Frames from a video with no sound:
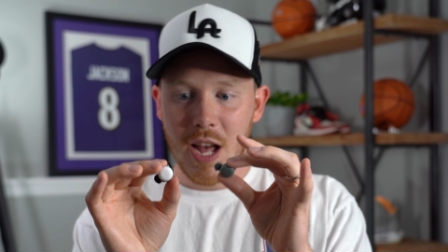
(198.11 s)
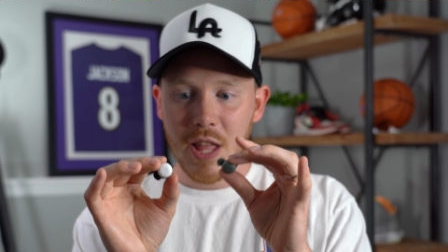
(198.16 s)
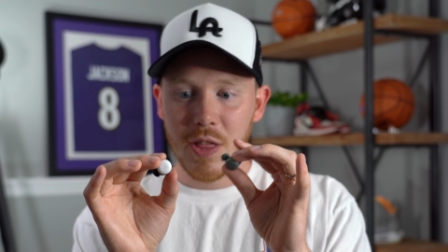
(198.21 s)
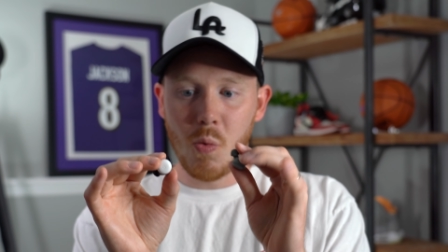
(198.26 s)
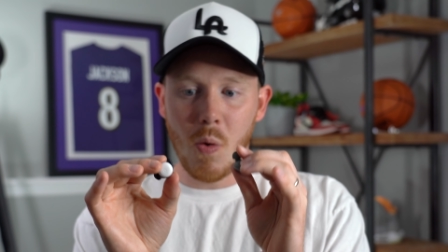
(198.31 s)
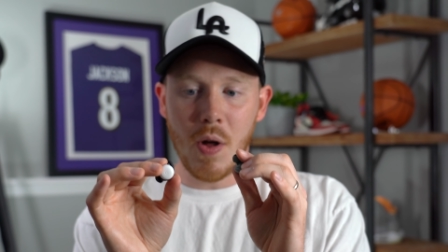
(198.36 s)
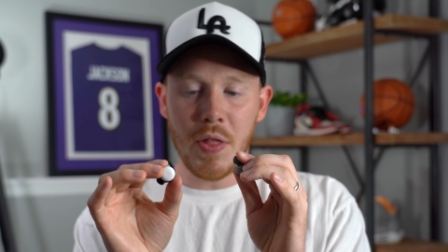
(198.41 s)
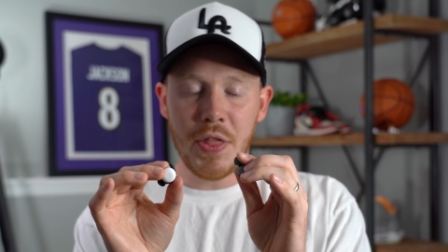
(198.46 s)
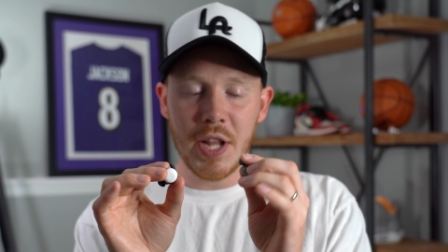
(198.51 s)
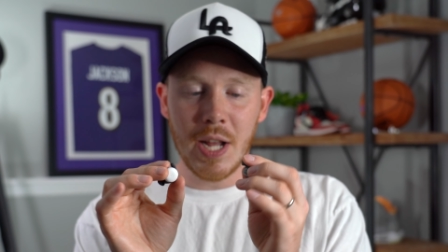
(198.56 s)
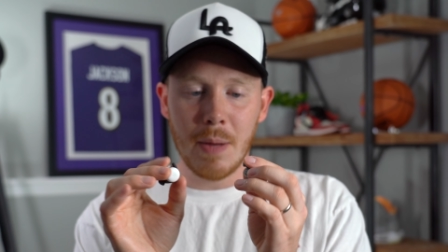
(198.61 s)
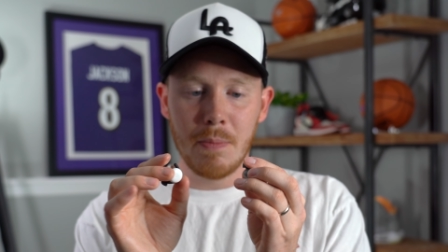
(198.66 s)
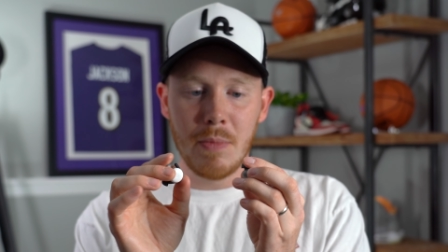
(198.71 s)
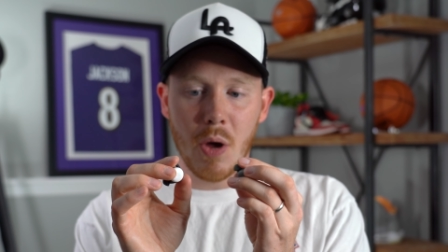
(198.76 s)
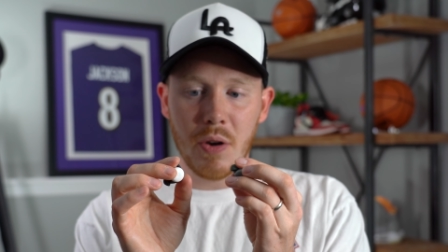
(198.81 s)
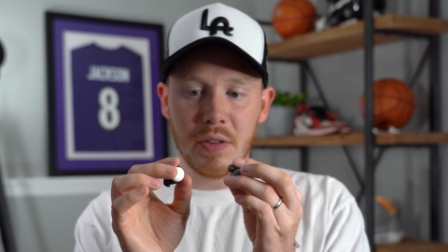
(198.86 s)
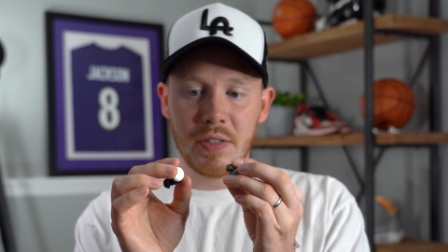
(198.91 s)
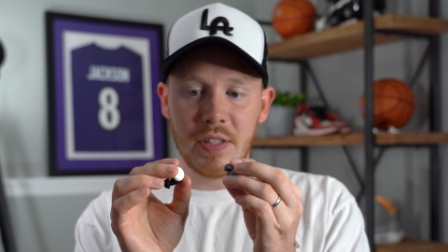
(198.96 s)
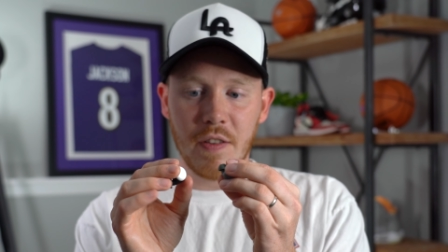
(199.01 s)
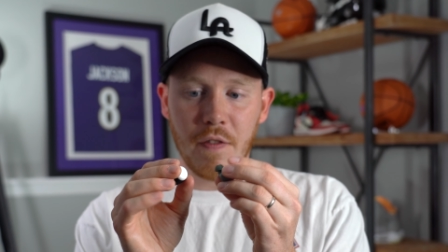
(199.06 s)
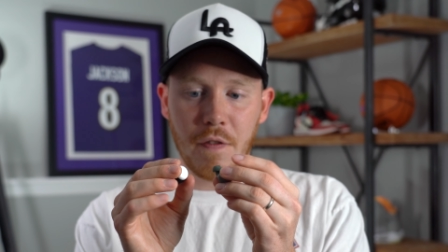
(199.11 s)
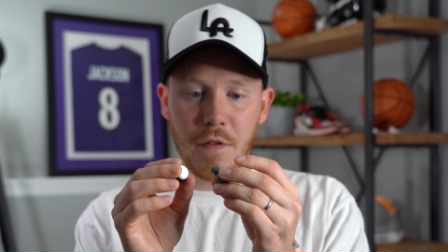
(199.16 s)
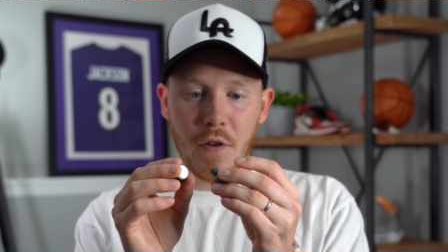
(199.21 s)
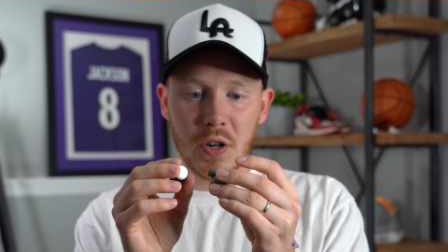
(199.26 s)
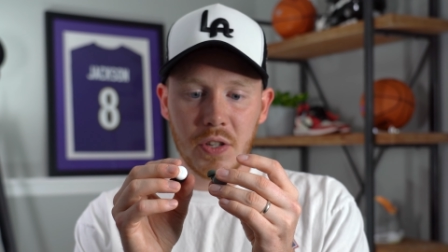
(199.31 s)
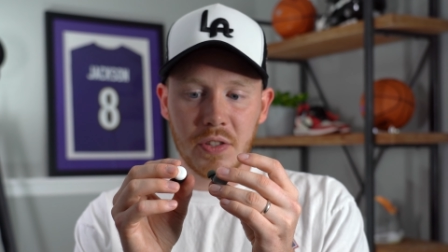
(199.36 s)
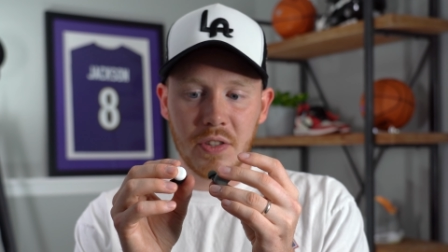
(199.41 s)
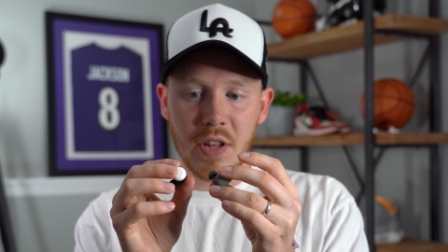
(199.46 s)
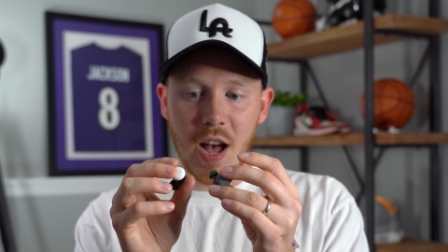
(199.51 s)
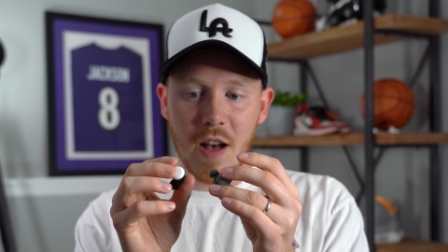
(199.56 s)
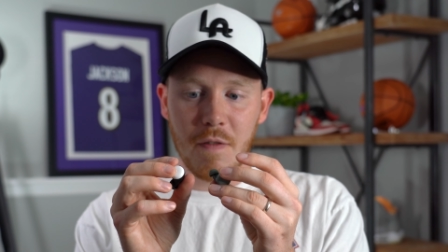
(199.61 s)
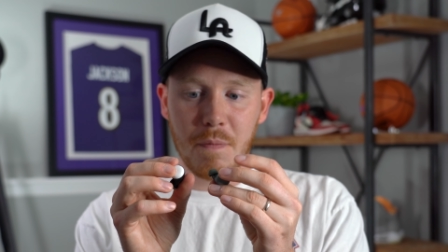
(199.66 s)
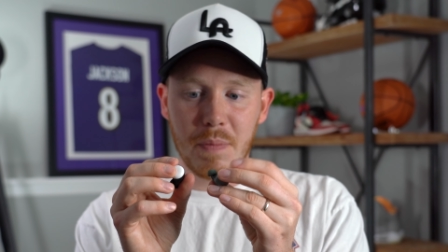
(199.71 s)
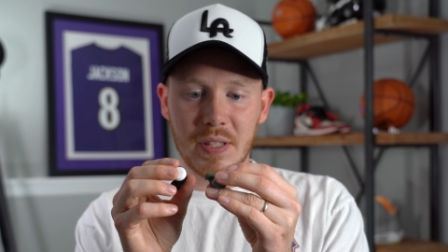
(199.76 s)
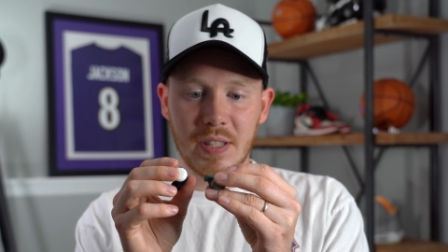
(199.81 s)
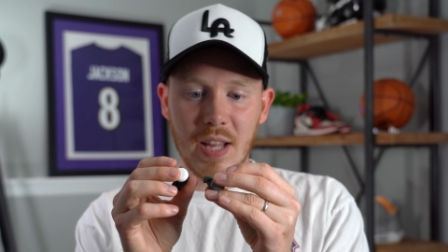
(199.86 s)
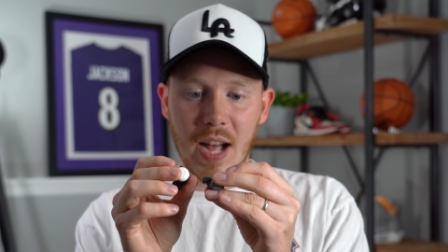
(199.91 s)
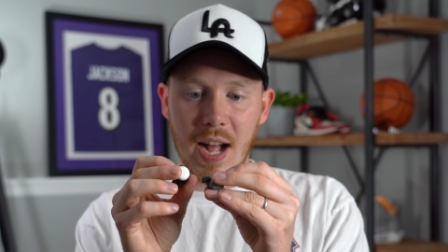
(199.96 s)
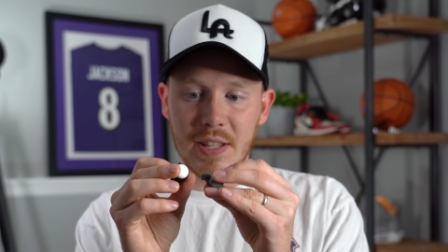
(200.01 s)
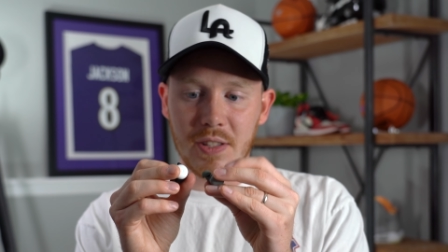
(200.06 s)
The one thing I'm noticing first off,
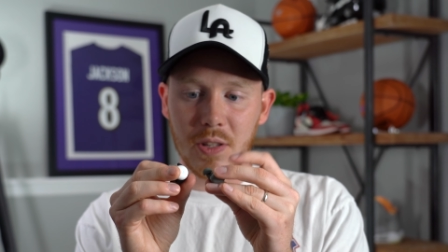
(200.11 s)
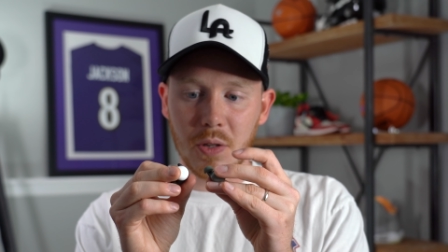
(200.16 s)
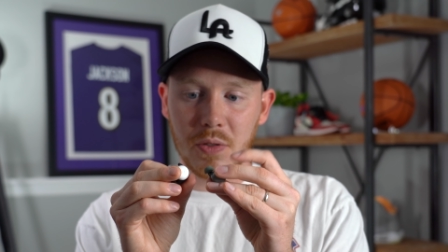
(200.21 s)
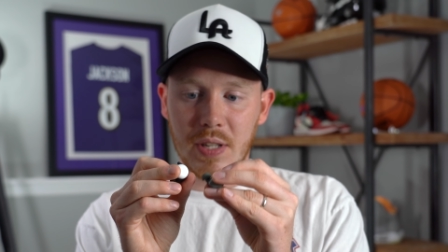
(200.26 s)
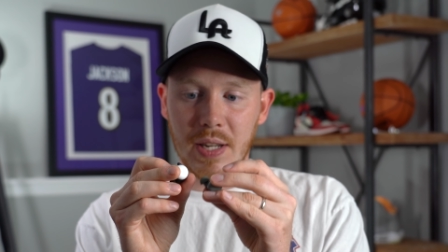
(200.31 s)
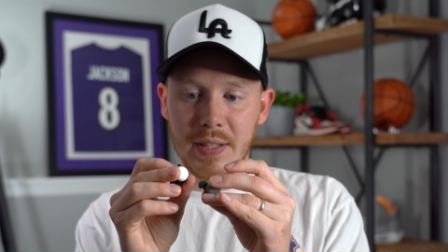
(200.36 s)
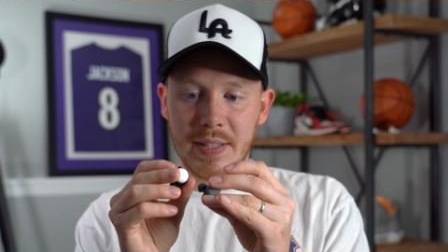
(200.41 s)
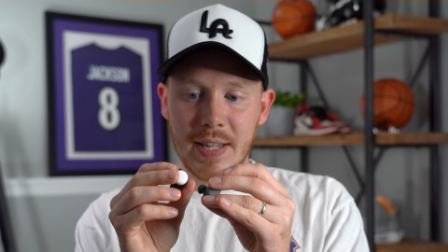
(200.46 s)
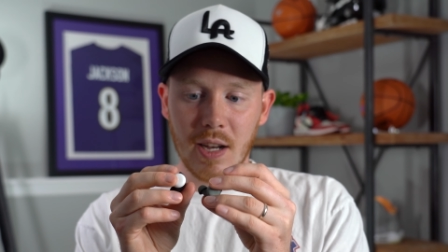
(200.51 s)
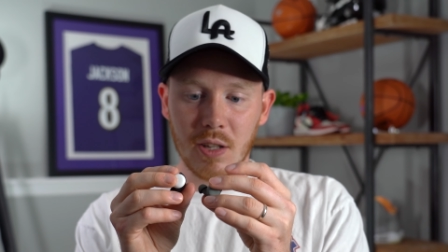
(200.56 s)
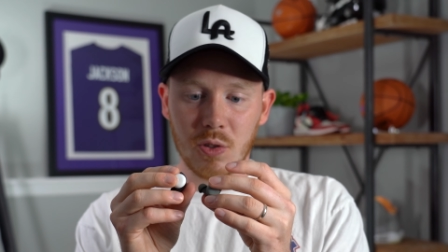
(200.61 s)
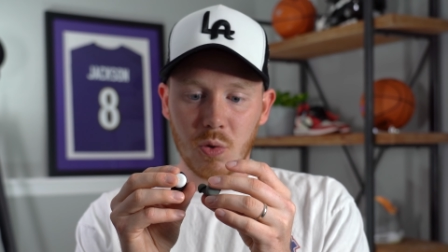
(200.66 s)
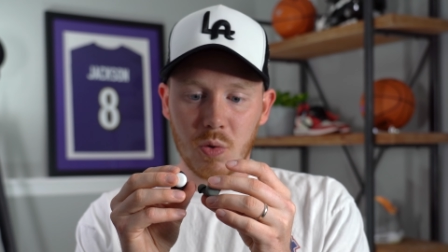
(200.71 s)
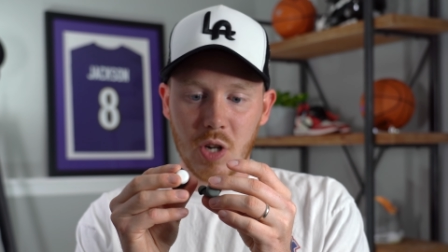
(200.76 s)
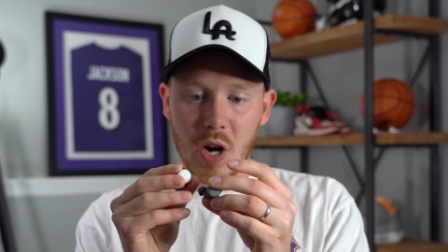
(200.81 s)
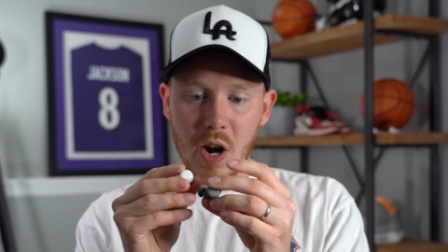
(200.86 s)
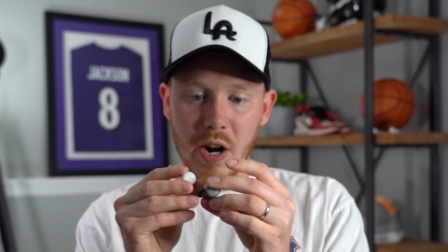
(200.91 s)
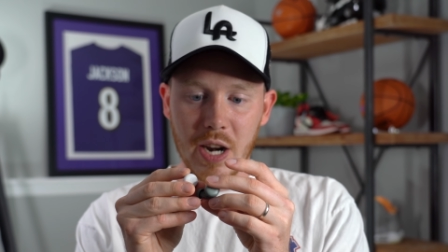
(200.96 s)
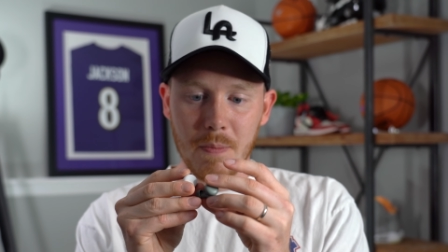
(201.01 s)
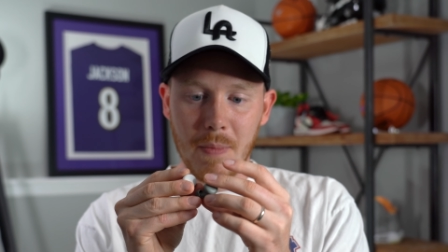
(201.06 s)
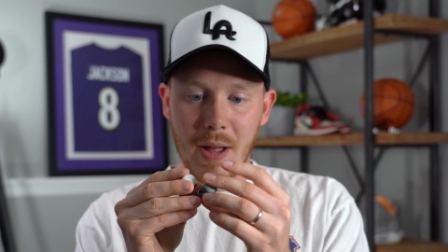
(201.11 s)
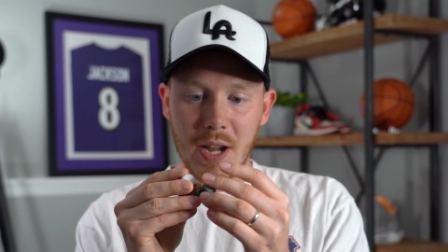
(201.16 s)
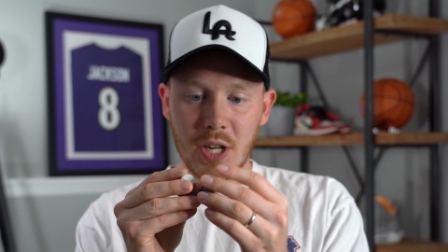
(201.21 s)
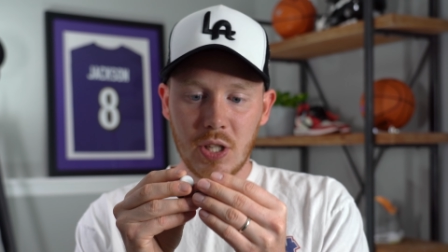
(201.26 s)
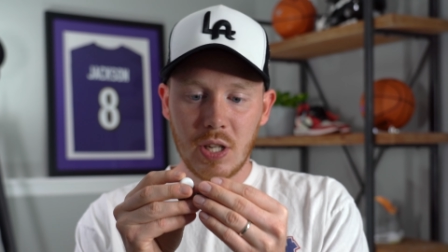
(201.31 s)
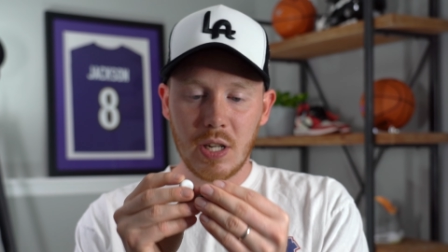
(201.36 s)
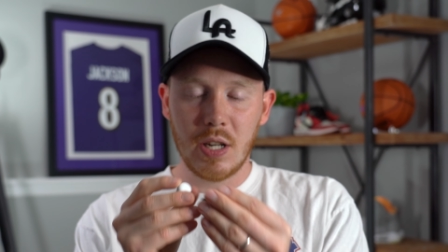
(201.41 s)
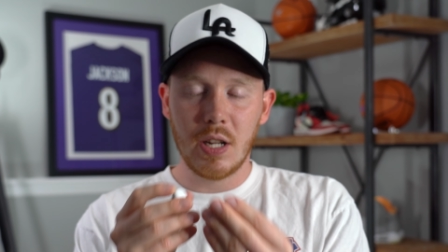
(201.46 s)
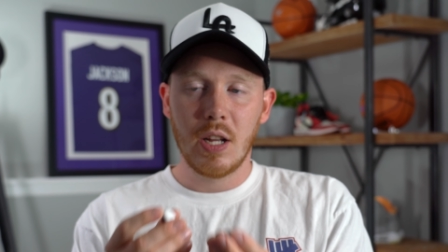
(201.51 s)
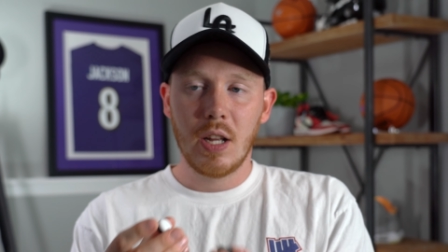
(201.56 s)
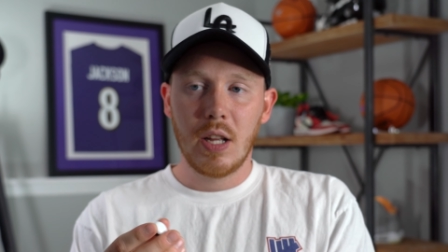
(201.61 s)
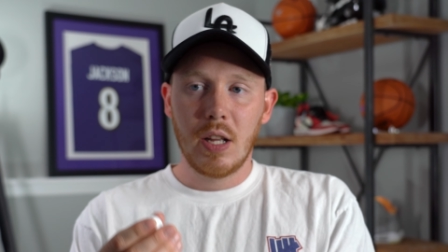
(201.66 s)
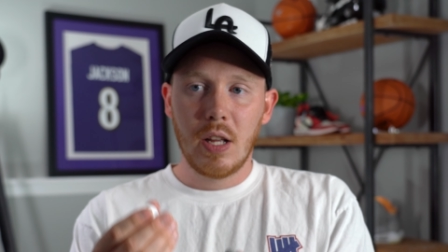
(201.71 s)
besides those details which I already mentioned,